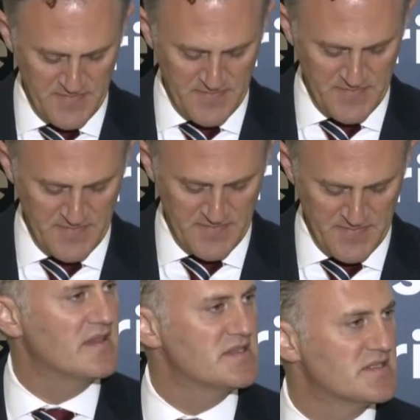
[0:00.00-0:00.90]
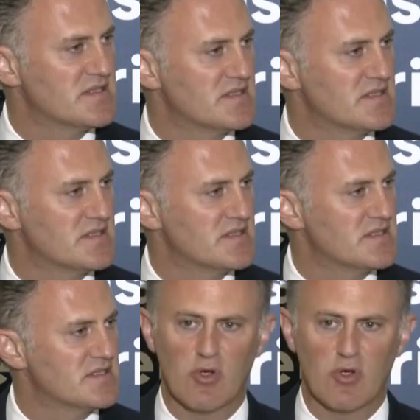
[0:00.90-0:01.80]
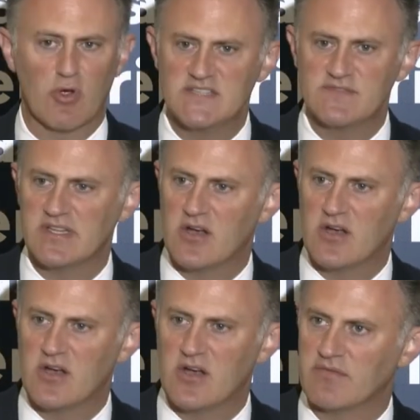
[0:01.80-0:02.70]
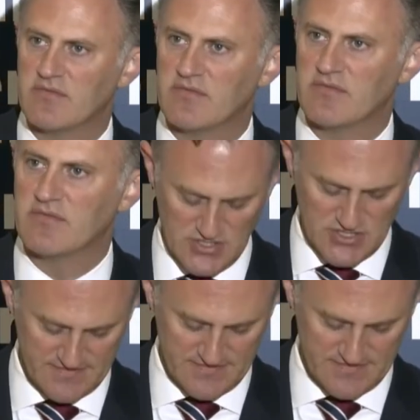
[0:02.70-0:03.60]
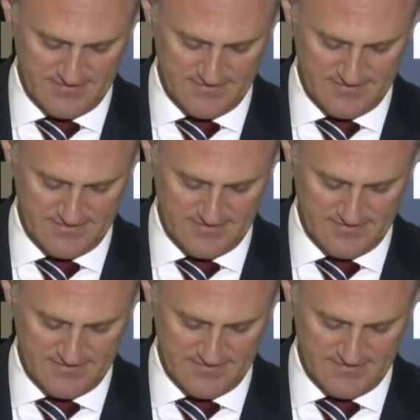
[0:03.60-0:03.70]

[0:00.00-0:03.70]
and violently suppress those who are peacefully calling for change.